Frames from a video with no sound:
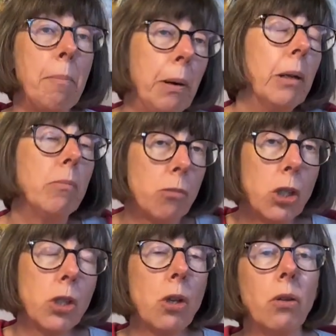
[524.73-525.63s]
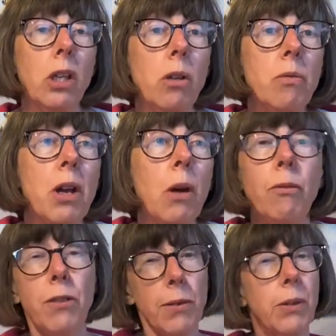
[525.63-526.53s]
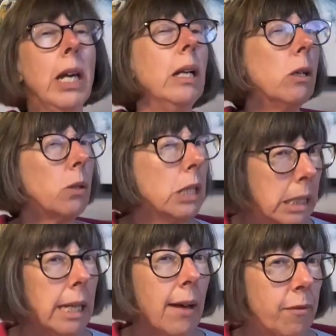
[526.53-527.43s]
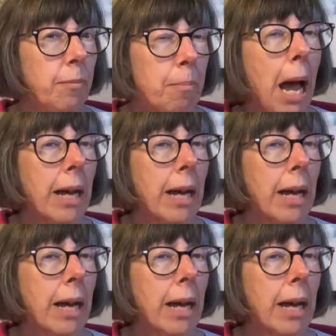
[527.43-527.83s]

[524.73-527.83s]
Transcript: But just so that you know, 5 kilos is £11.